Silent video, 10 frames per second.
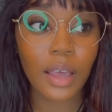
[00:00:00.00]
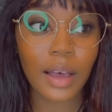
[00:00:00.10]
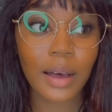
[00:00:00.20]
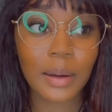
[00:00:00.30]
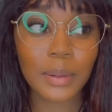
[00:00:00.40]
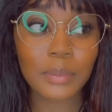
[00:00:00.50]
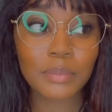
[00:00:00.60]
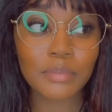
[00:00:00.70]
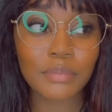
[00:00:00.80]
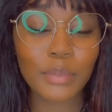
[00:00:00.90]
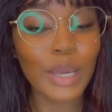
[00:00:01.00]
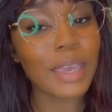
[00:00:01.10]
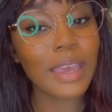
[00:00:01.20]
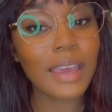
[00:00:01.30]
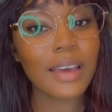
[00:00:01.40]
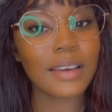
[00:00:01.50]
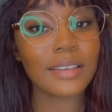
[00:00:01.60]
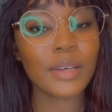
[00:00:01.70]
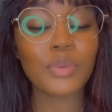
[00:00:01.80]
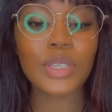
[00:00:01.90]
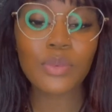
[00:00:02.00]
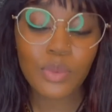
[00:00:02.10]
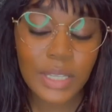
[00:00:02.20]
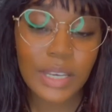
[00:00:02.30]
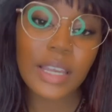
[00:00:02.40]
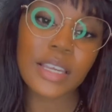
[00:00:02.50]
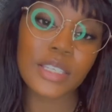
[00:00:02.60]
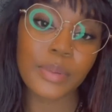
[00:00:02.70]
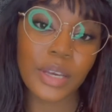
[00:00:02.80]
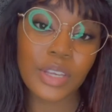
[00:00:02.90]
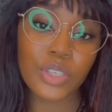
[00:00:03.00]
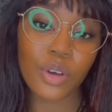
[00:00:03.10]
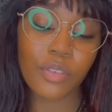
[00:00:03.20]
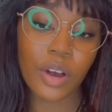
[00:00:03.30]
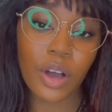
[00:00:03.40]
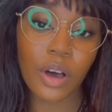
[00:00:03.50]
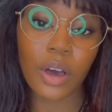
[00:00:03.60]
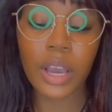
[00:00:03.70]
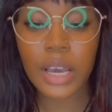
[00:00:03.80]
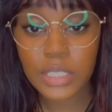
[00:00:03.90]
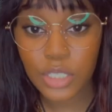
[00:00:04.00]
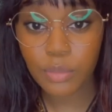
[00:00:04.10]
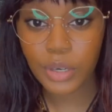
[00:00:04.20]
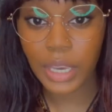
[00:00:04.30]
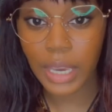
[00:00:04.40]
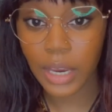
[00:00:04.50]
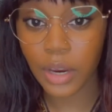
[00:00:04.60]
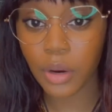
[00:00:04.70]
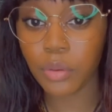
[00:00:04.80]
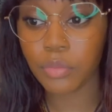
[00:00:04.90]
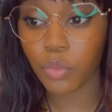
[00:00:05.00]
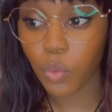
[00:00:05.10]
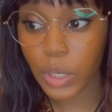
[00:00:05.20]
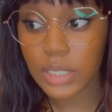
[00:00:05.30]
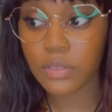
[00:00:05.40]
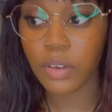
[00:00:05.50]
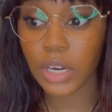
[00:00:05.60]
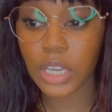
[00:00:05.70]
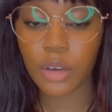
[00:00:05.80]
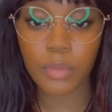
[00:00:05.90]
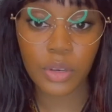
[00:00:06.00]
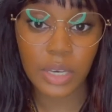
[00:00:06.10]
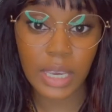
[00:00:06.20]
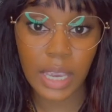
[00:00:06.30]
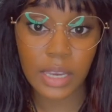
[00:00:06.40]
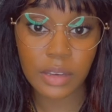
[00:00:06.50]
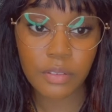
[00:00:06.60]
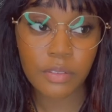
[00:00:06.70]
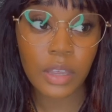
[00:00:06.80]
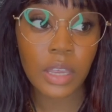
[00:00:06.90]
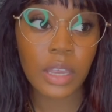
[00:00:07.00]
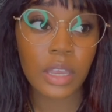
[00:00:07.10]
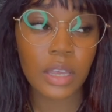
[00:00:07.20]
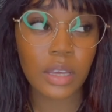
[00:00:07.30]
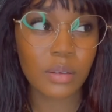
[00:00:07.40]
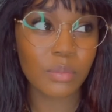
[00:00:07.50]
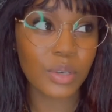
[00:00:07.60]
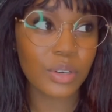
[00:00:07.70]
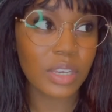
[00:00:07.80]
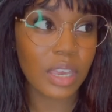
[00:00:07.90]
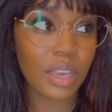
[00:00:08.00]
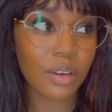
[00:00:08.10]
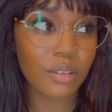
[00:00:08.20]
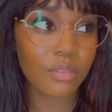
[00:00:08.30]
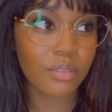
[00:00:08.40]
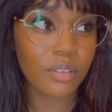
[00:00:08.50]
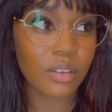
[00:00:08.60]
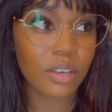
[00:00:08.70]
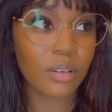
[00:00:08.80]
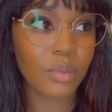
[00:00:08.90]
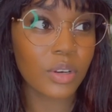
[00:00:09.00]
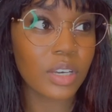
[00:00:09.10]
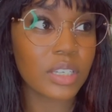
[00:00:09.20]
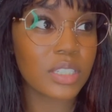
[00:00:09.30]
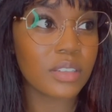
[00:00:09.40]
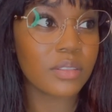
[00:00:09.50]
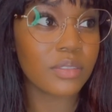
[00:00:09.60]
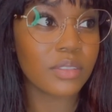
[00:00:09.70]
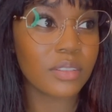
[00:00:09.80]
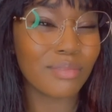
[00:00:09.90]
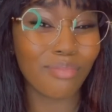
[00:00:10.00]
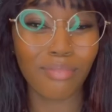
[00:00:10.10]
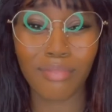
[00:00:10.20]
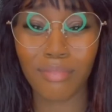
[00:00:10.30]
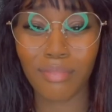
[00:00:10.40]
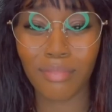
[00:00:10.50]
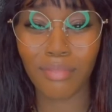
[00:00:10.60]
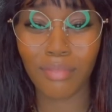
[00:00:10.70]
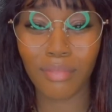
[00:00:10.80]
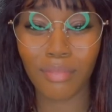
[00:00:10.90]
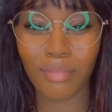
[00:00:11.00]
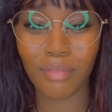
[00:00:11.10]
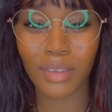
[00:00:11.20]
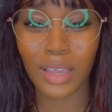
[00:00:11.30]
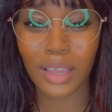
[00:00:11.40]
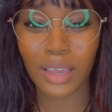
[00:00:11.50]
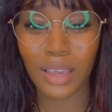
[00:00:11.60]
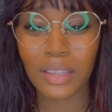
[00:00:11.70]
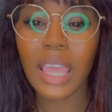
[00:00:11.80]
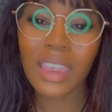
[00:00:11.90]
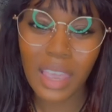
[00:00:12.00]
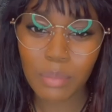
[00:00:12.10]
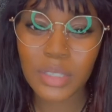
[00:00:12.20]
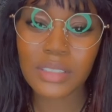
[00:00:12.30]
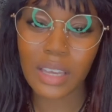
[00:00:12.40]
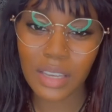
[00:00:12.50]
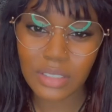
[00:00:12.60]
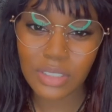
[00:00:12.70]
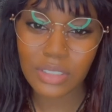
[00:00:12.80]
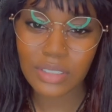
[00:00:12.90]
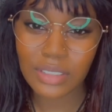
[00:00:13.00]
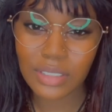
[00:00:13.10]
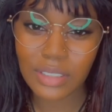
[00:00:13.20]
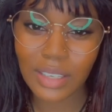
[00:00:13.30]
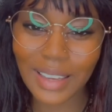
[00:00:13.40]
Um, but yeah, it was a really good experience overall. Customer care was very communicative communicative, communicative. Oh. They kept in touch. Oh.